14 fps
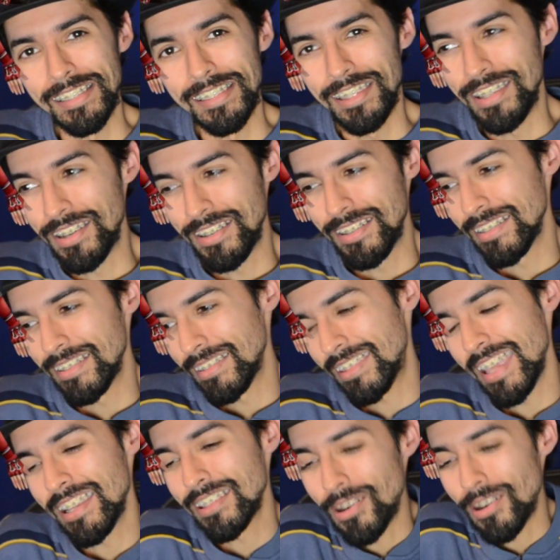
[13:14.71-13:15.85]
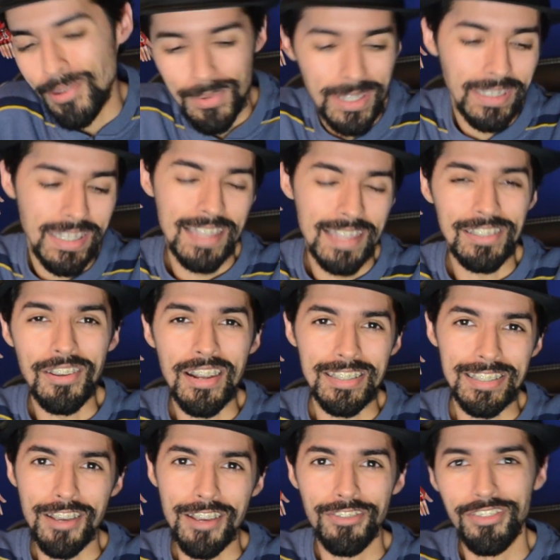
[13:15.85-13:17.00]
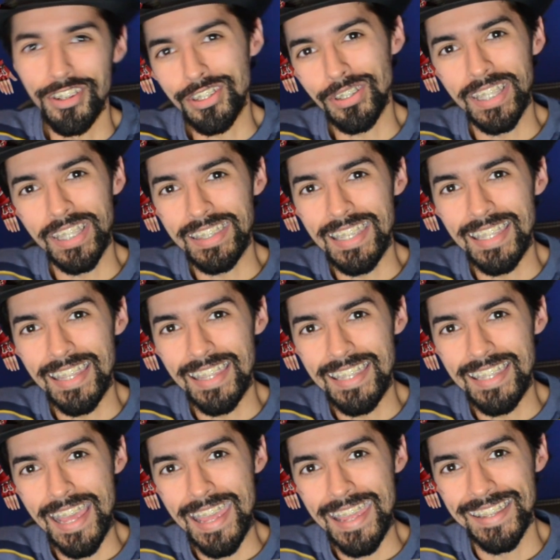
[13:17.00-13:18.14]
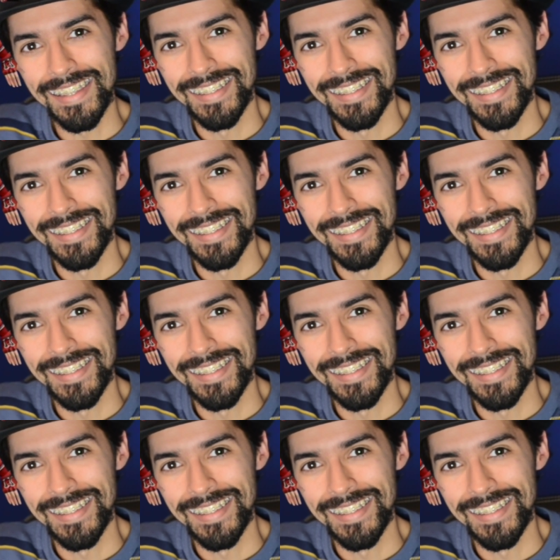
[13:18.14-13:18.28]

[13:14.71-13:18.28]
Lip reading: things aren't really as good as the official at the end of the day.